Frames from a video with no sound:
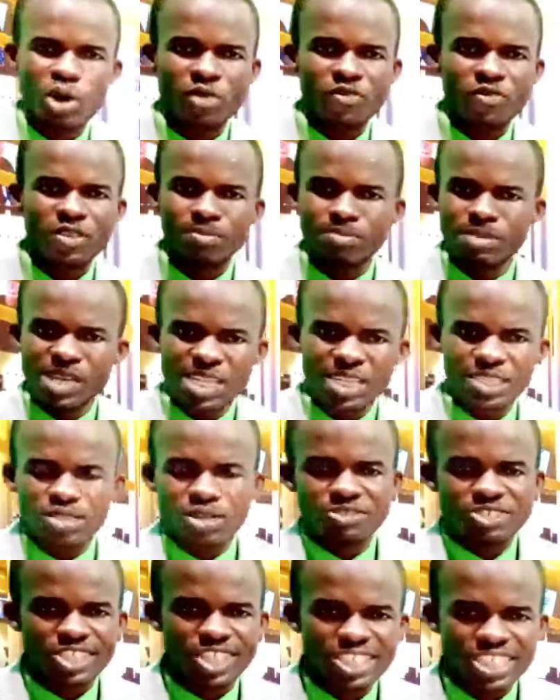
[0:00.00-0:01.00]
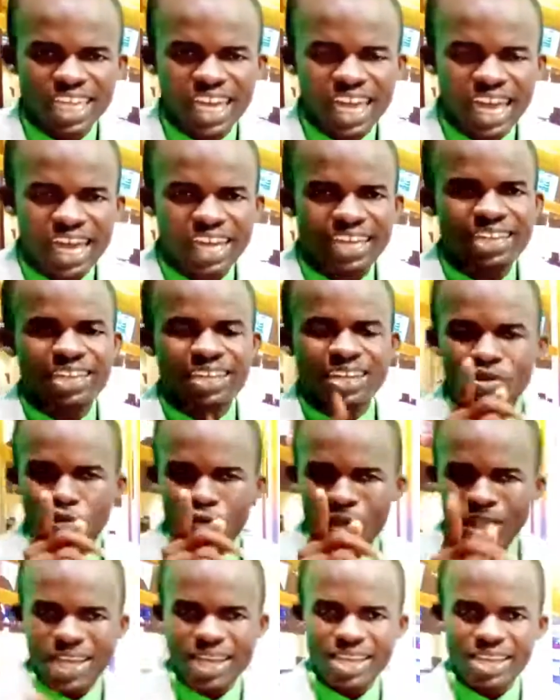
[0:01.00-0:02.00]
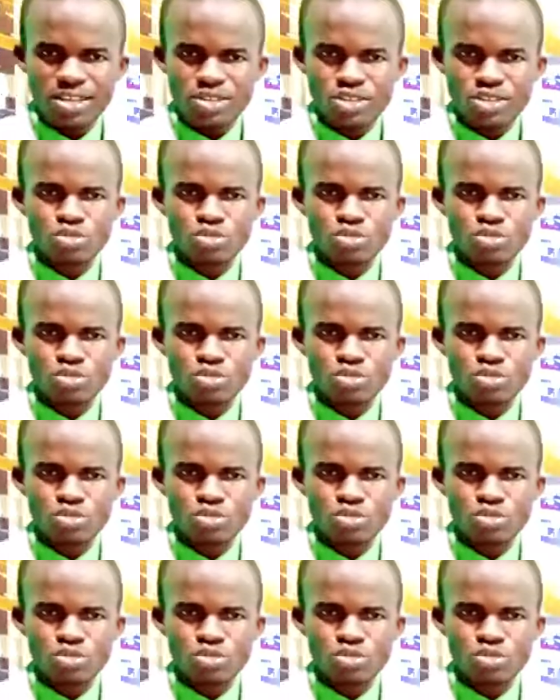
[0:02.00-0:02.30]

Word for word: of Iblis, of Shaitan can work against